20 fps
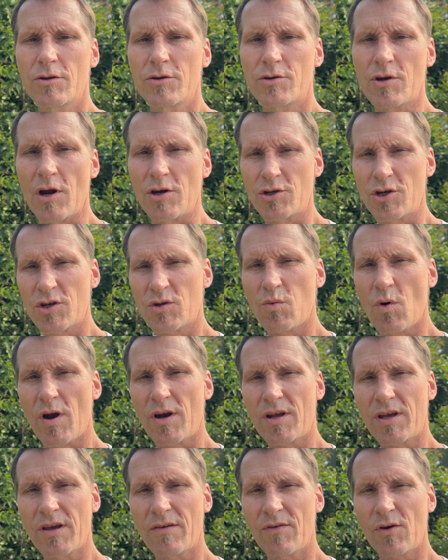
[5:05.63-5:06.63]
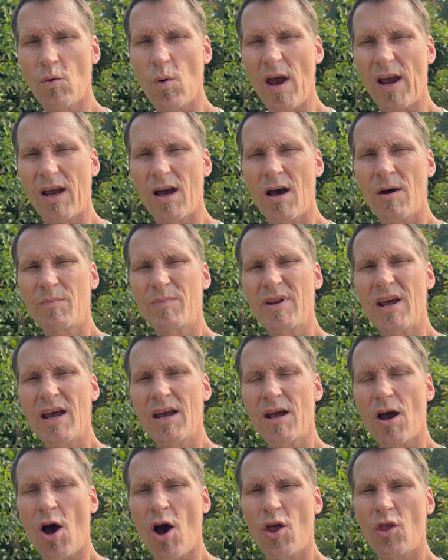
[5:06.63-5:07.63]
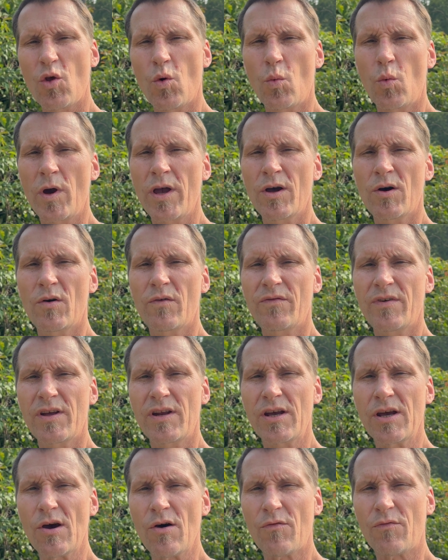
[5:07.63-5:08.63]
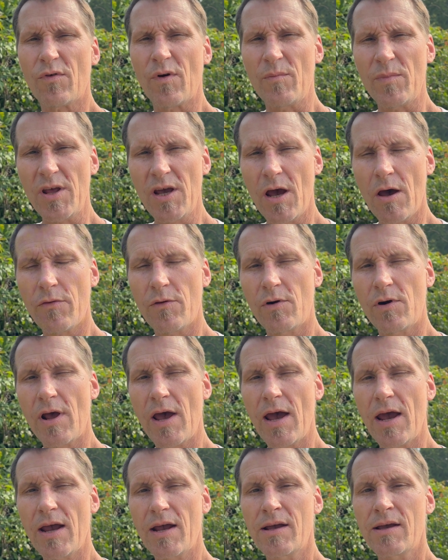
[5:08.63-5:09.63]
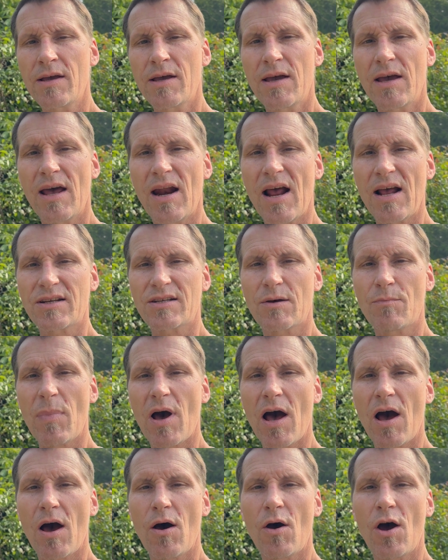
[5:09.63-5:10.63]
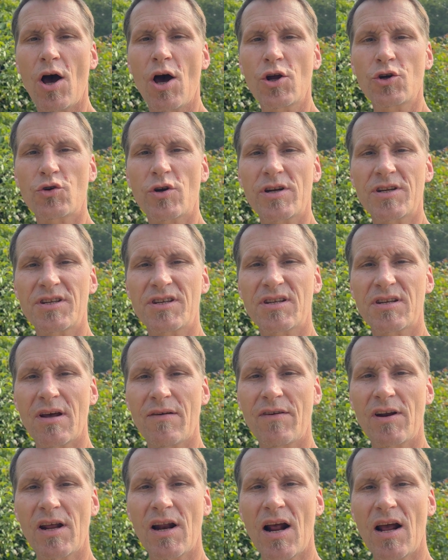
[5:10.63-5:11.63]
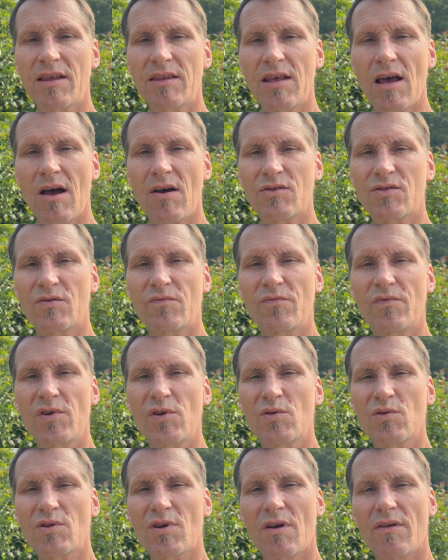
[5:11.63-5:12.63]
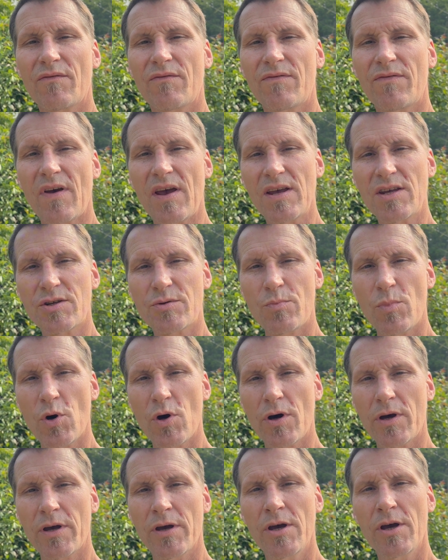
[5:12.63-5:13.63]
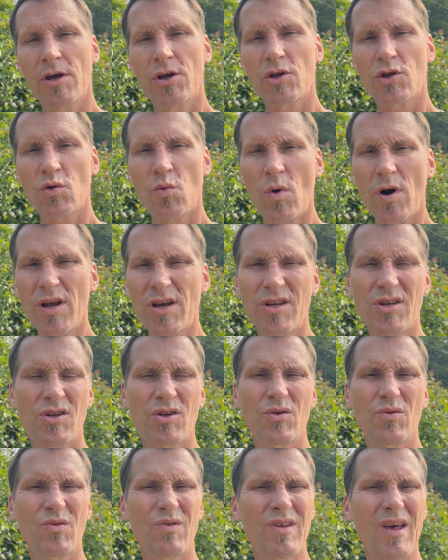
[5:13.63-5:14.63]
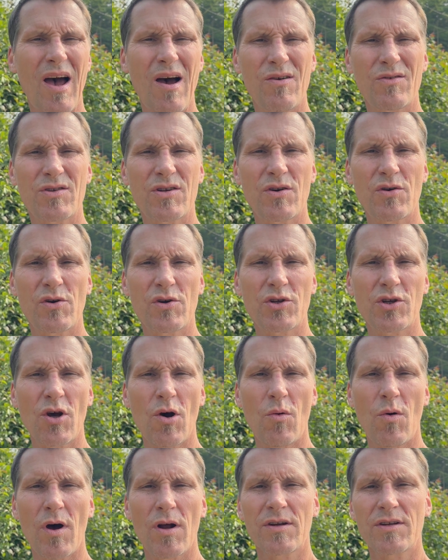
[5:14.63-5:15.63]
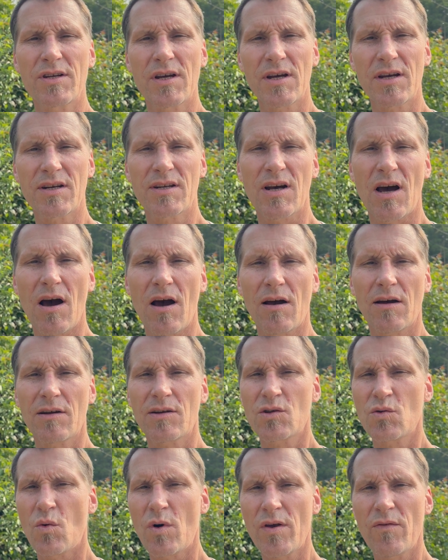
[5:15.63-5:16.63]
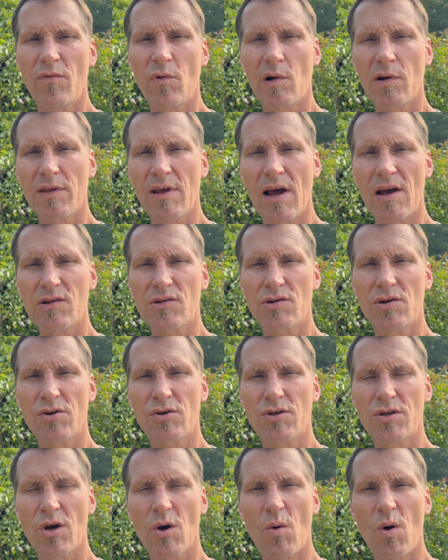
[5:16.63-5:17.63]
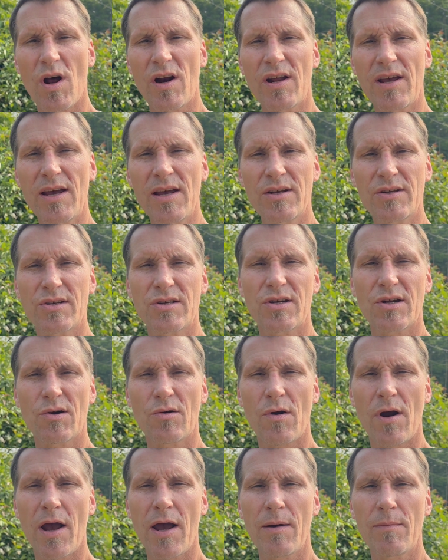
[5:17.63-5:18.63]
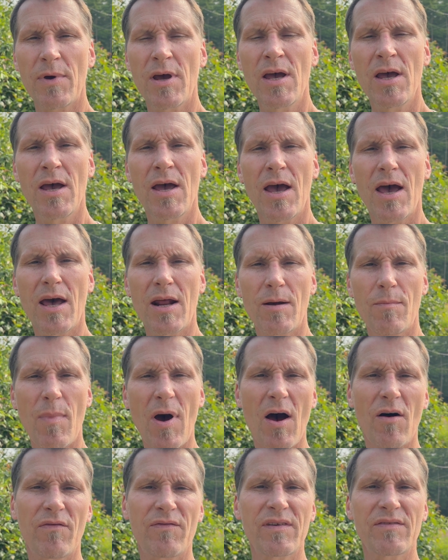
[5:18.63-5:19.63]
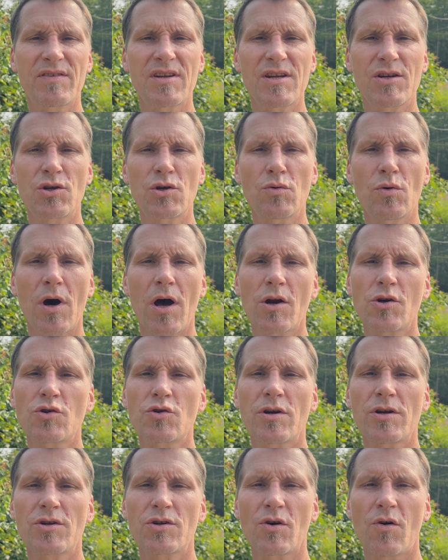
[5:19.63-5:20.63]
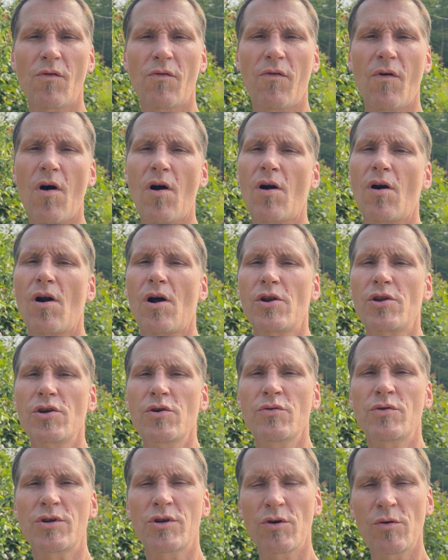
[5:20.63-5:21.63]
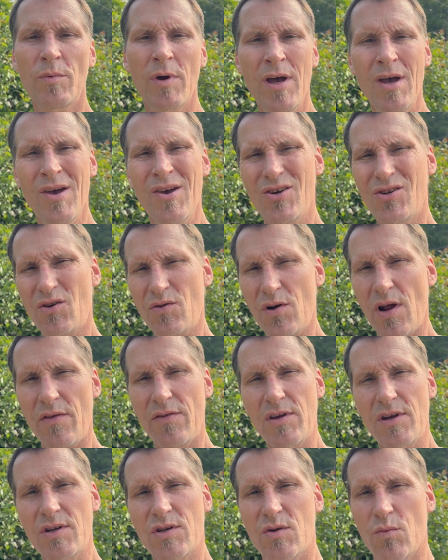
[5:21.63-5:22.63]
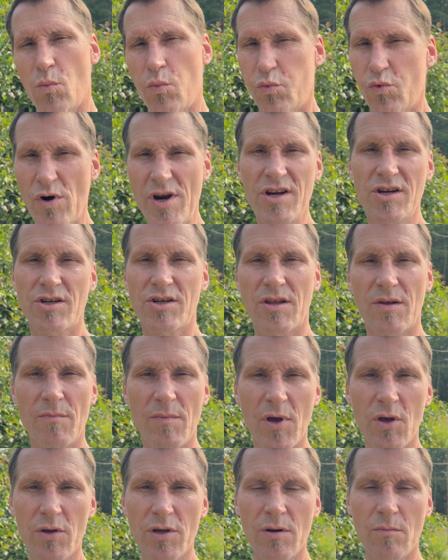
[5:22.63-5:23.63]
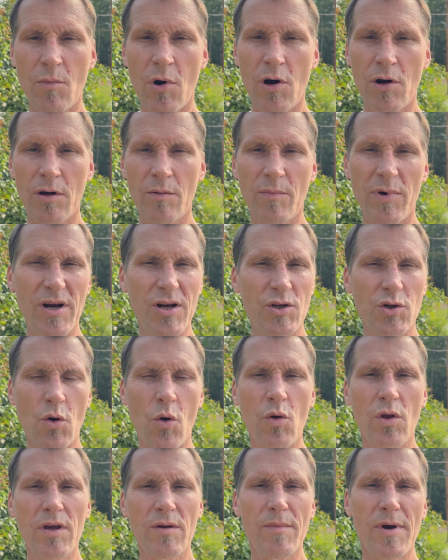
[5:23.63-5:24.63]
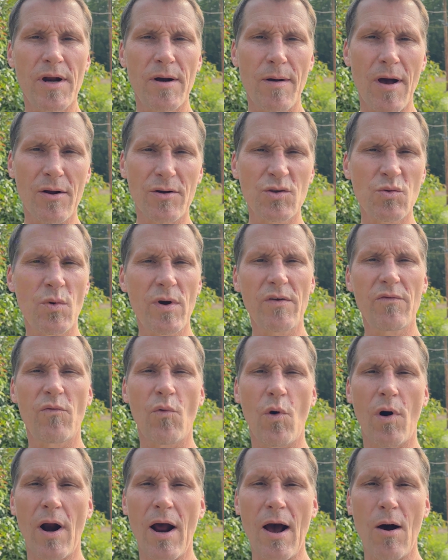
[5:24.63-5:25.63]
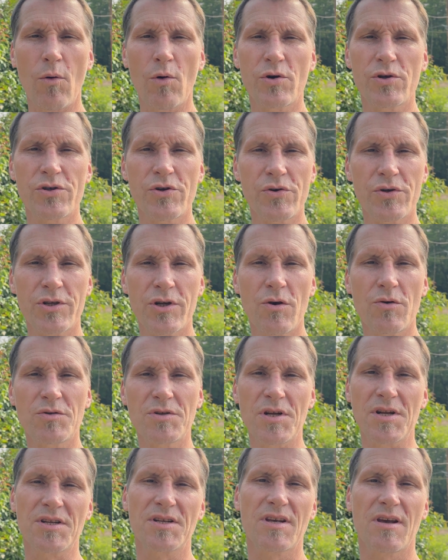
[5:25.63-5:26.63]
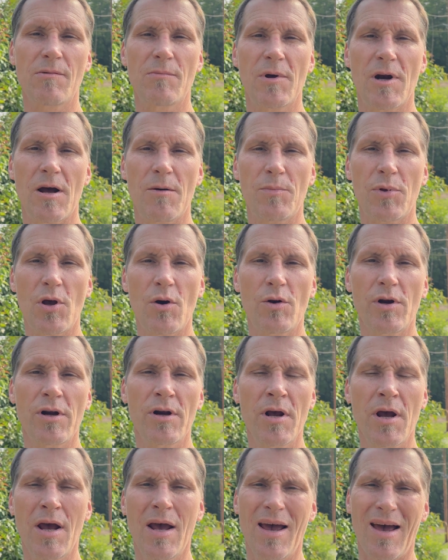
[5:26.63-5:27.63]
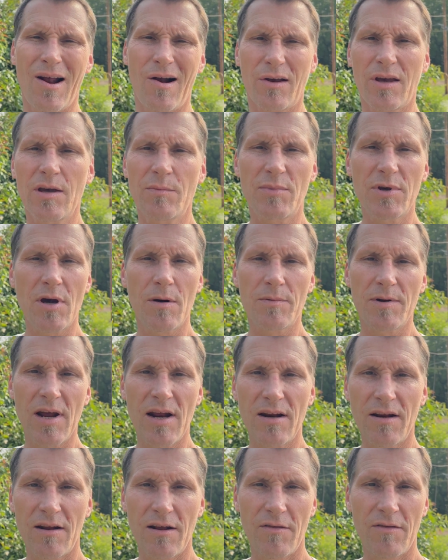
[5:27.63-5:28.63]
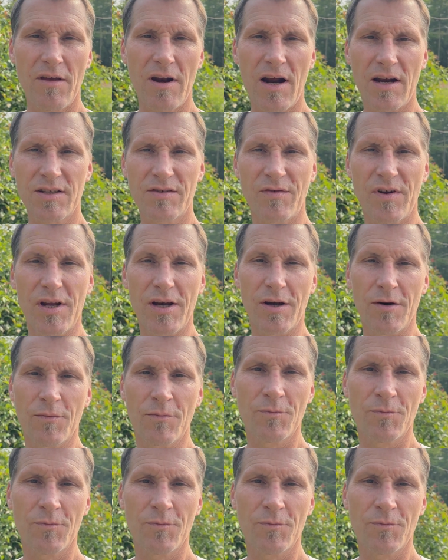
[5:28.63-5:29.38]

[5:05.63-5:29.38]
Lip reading: So I just wanted to give a quick update on the wheel video from the other day. It has about 179,000 views on Facebook, 22,000 or so on TikTok, 24,000 or so on Instagram, and about 5,200 so far on YouTube. So nothing's reached the million mark, but it's only been about 24 hours or so since they've been uploaded, and I'll keep you updated in the next video.